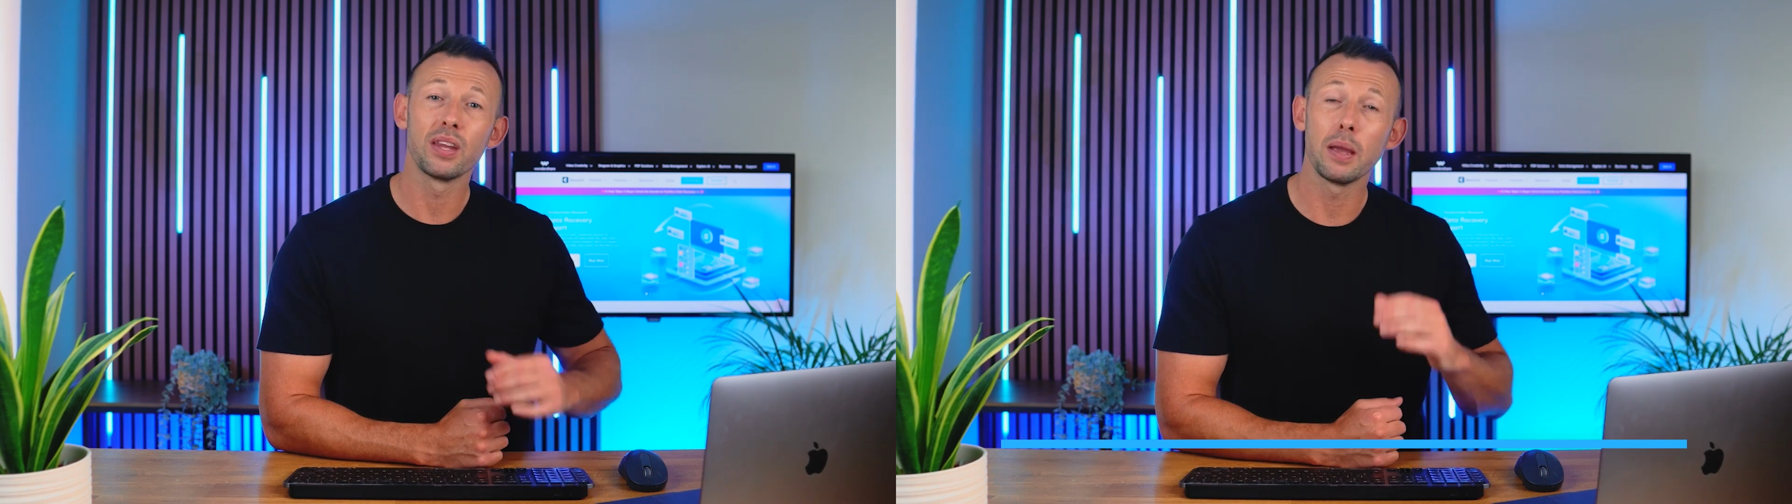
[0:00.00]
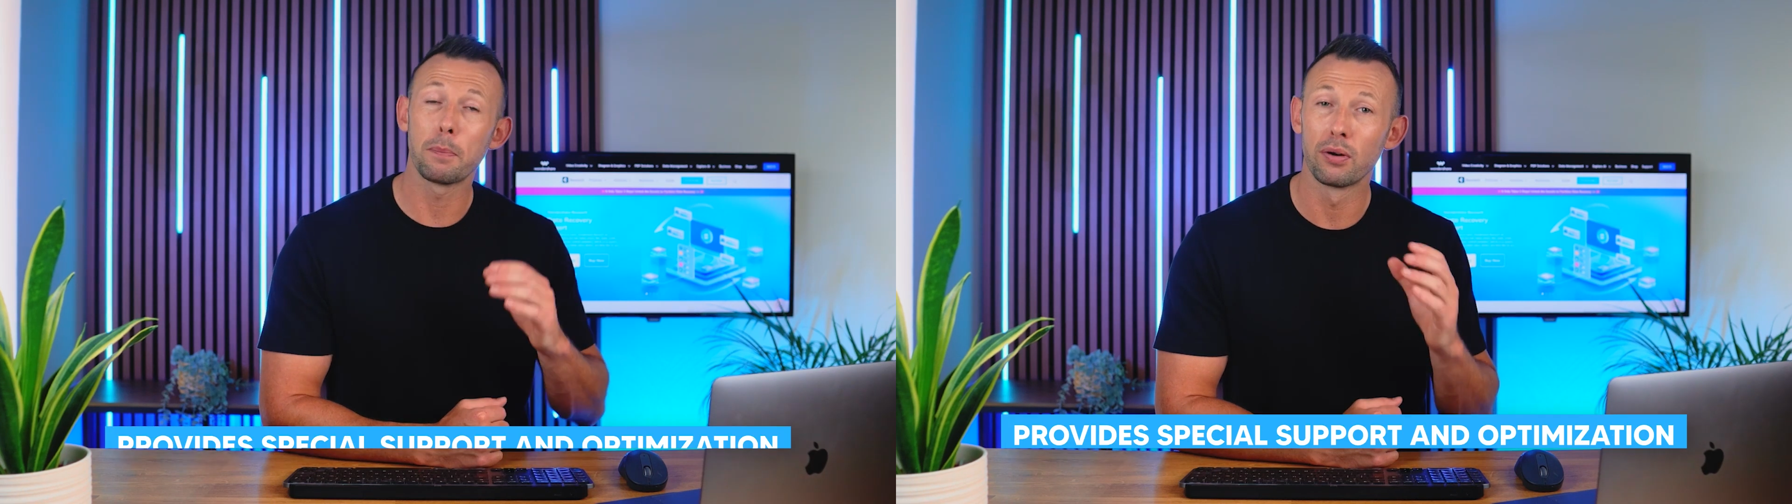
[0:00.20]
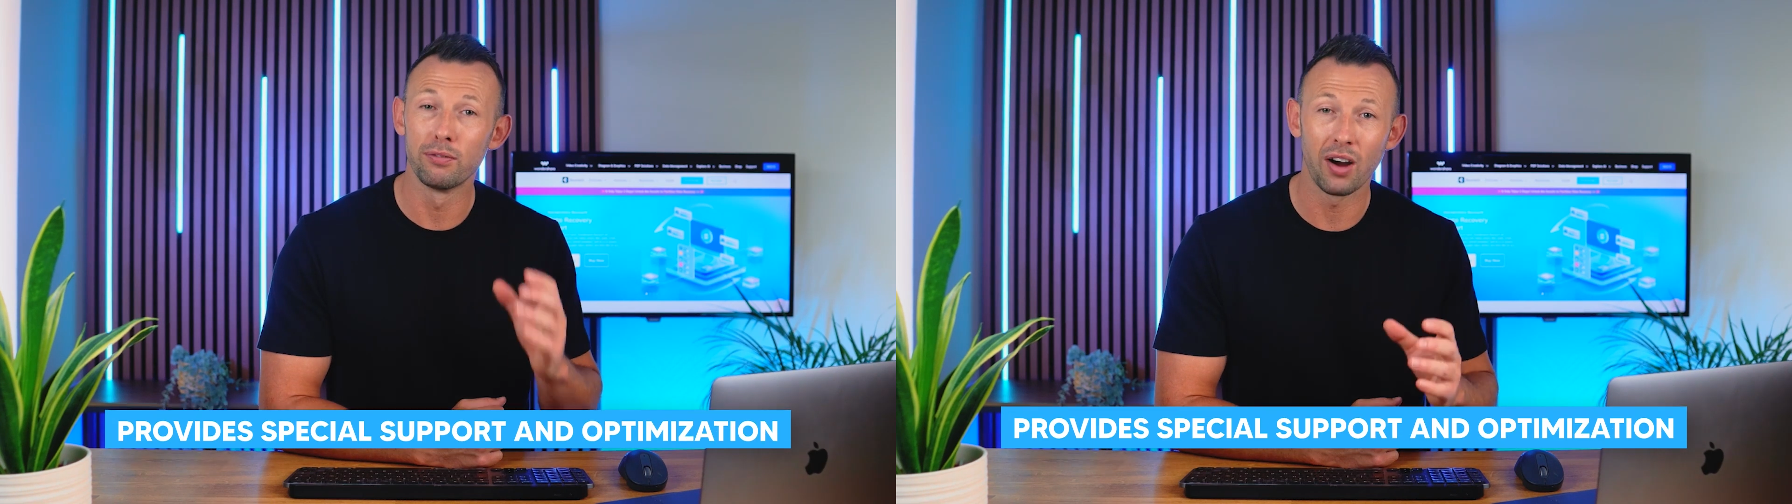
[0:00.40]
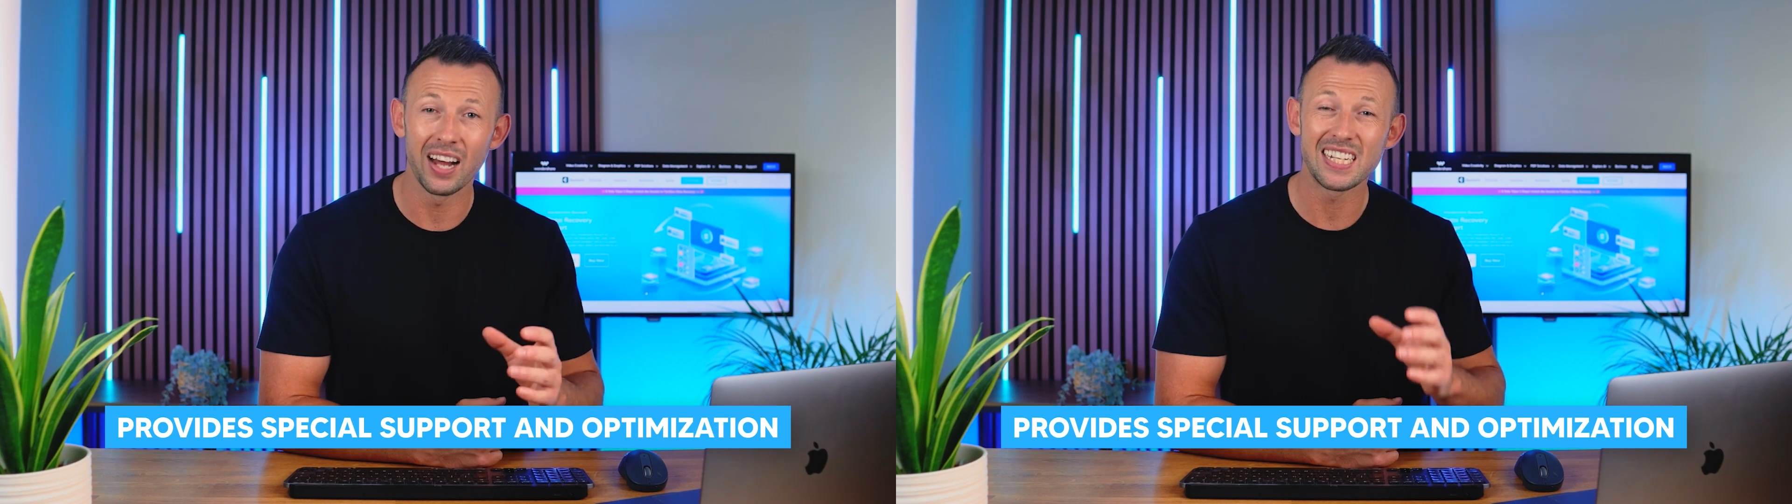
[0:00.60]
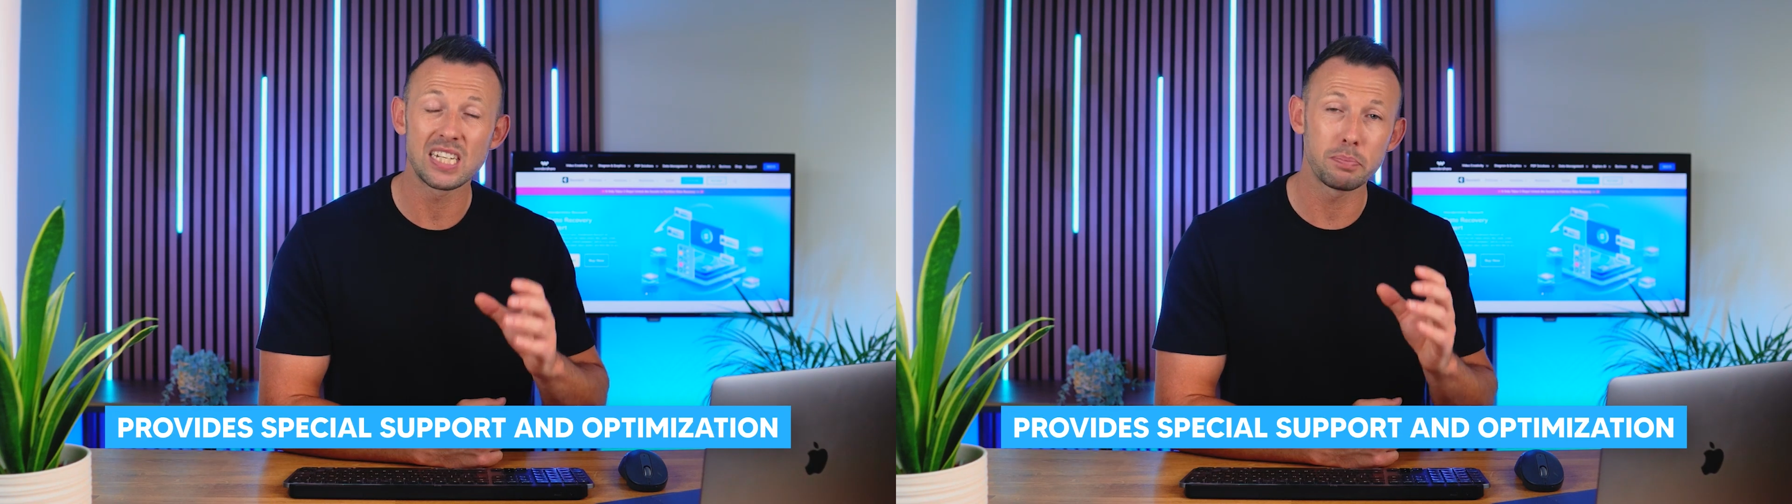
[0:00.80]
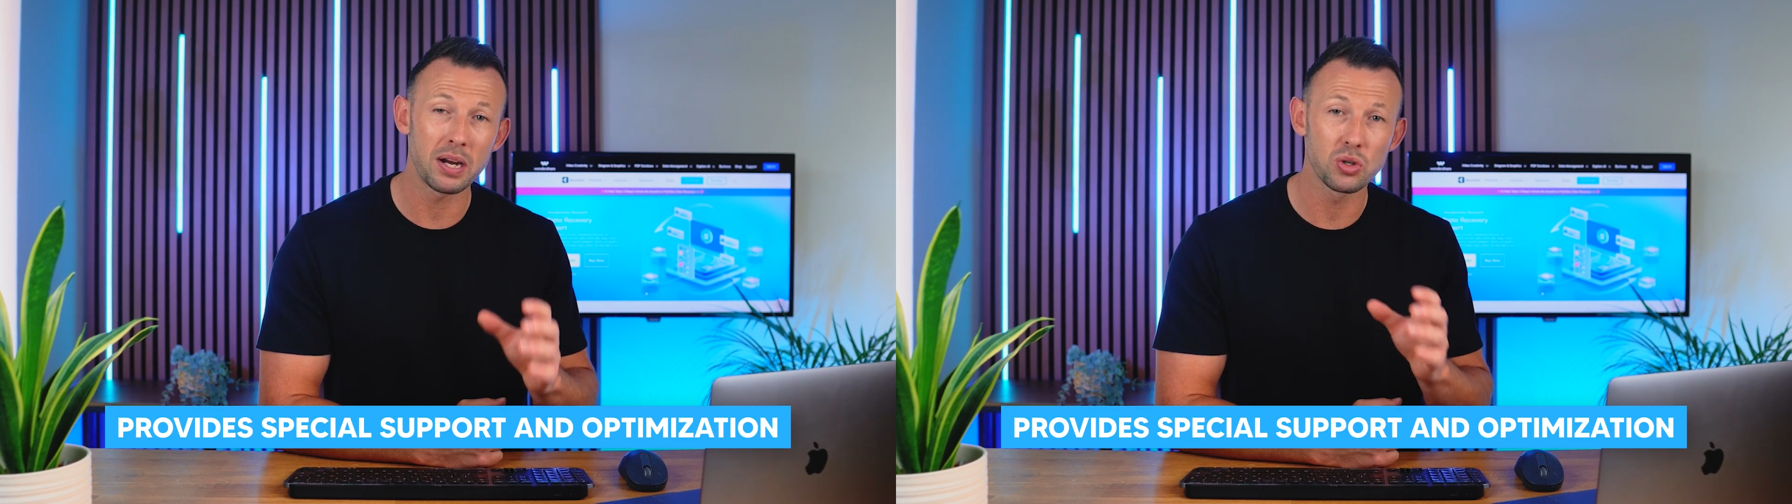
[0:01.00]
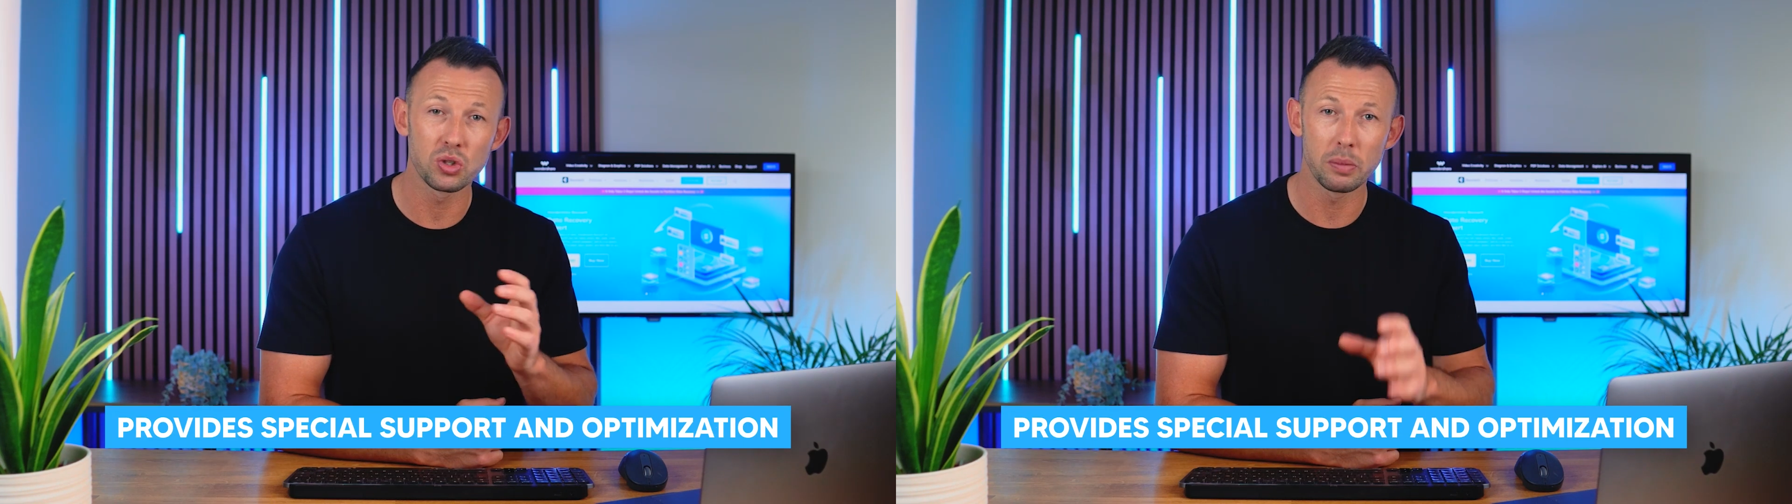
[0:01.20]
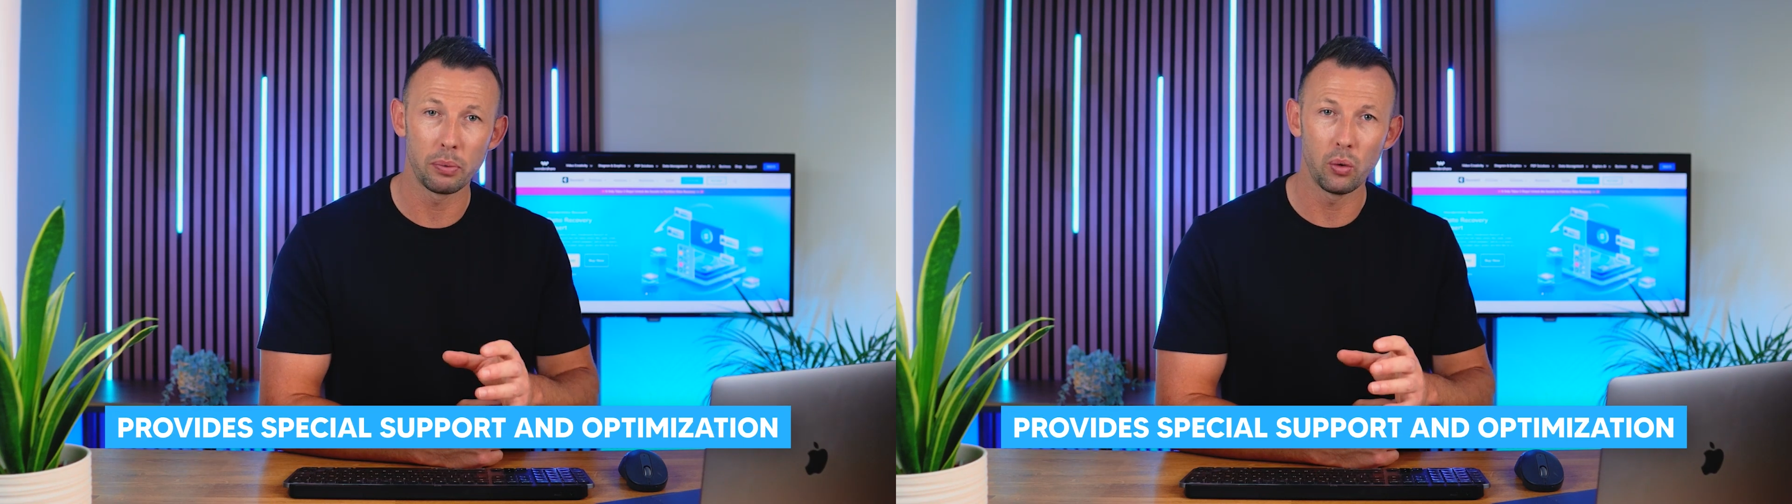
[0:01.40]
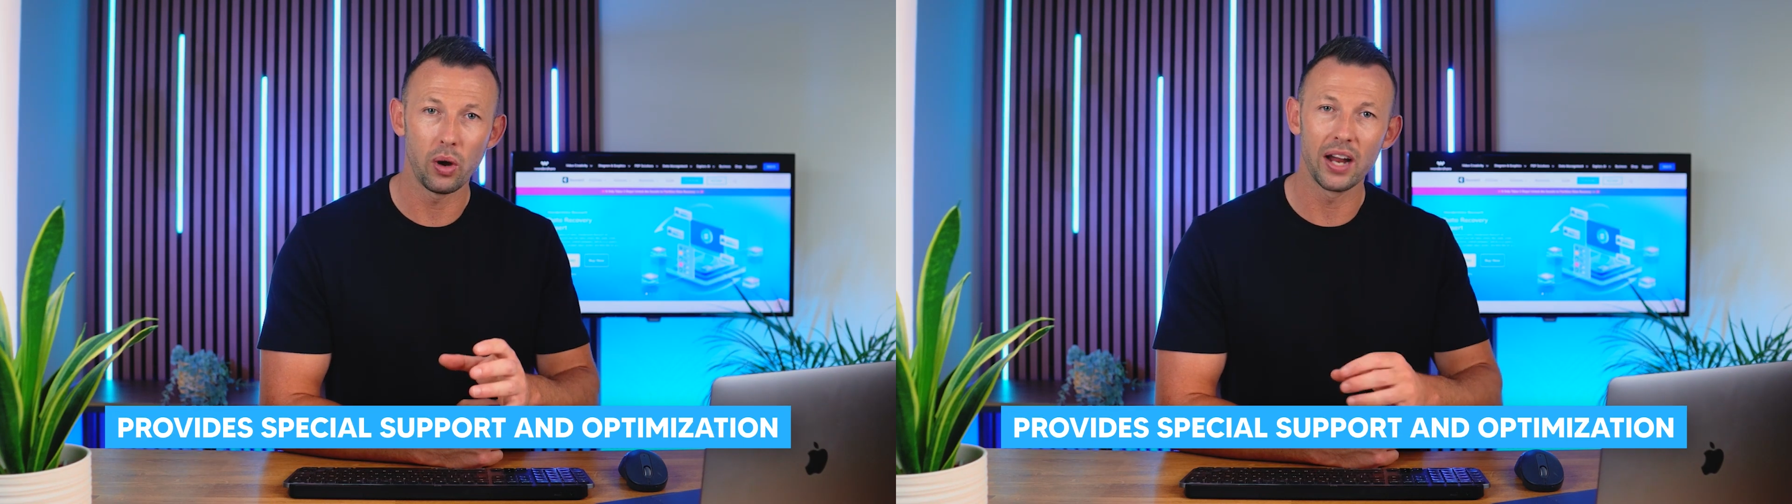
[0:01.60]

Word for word: it provides special support